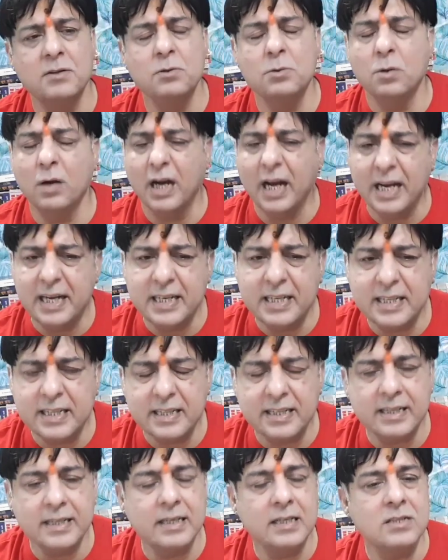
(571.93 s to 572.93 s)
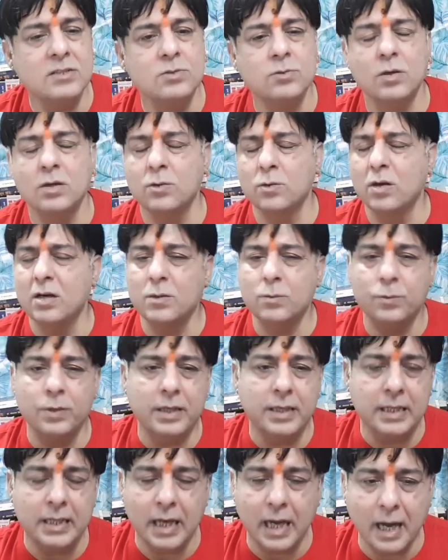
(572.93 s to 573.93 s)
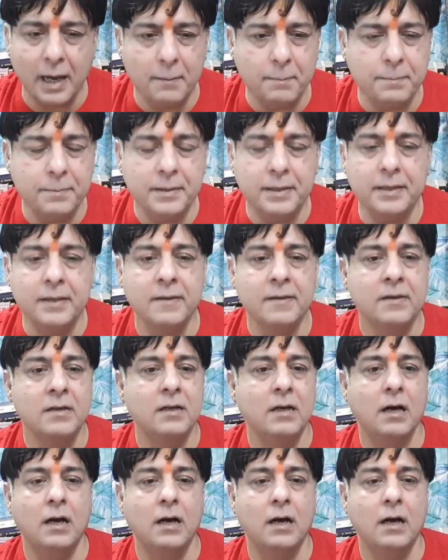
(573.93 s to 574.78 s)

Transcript: You hide things. You are not very happy,